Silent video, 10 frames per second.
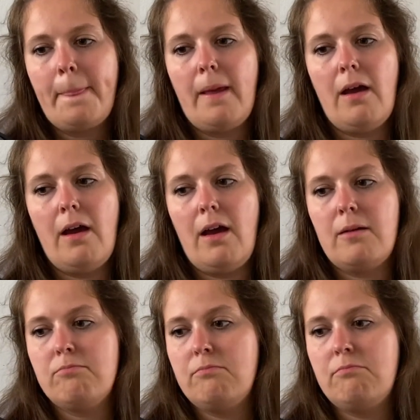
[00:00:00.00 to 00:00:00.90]

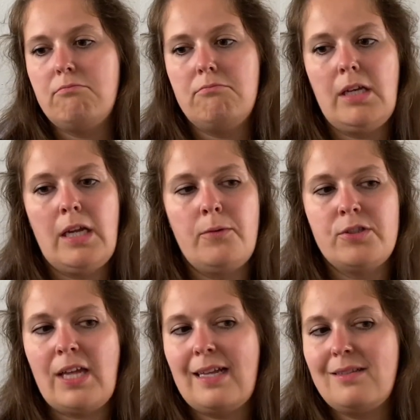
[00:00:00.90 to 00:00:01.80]
It was
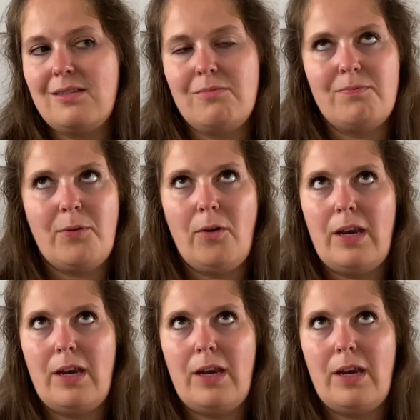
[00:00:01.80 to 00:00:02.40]
that point,